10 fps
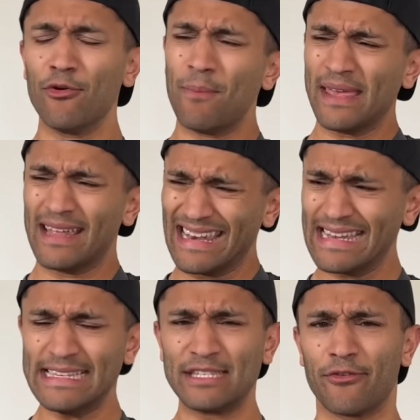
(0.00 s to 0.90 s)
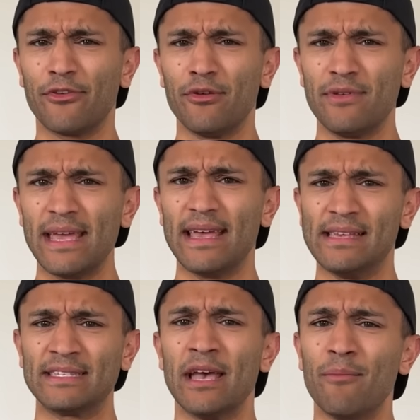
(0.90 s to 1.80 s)
be at least a few
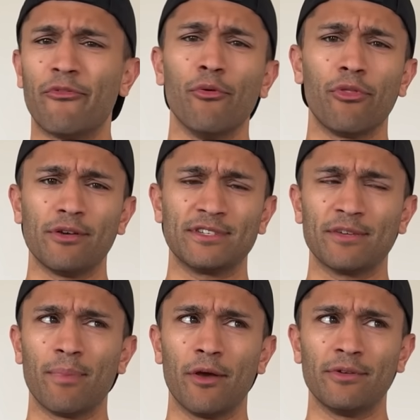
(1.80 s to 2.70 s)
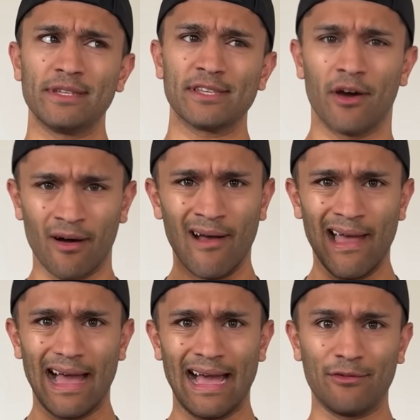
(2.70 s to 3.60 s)
years before those components are
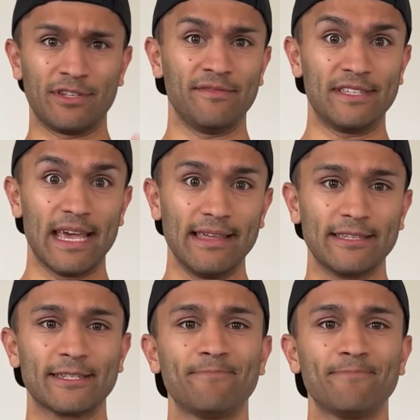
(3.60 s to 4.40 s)
out of date.